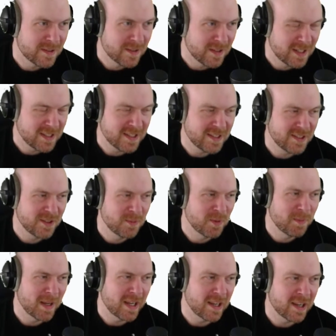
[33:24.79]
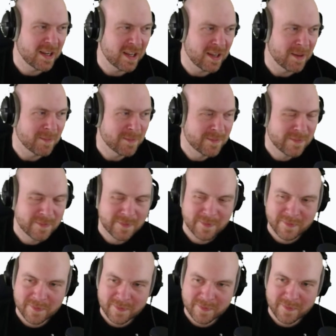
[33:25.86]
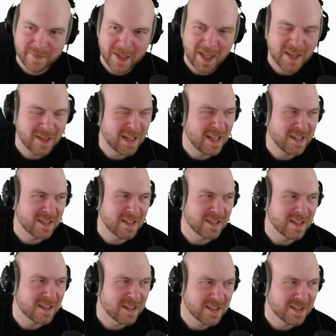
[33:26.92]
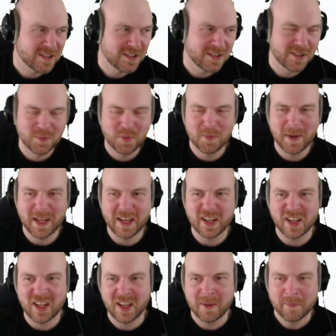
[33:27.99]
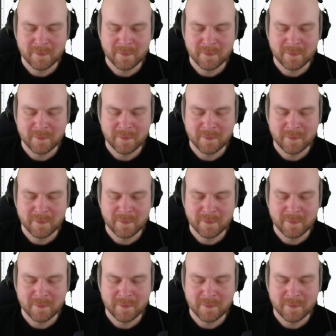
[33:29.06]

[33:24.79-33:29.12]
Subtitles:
Let's assume we're making a game. Not D&D. Let's just assume we're making a game.